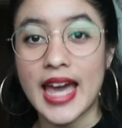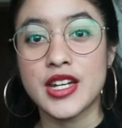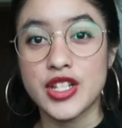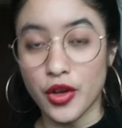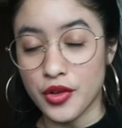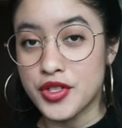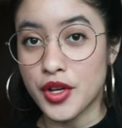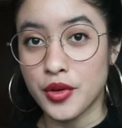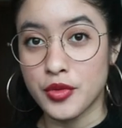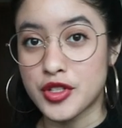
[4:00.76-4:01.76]
and
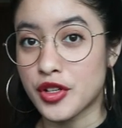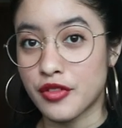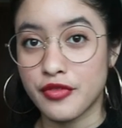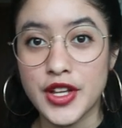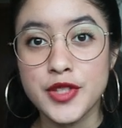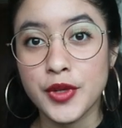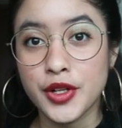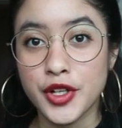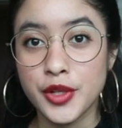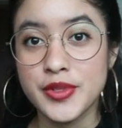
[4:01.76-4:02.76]
also certain
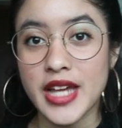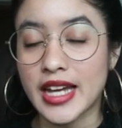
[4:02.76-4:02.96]
Facebook groups.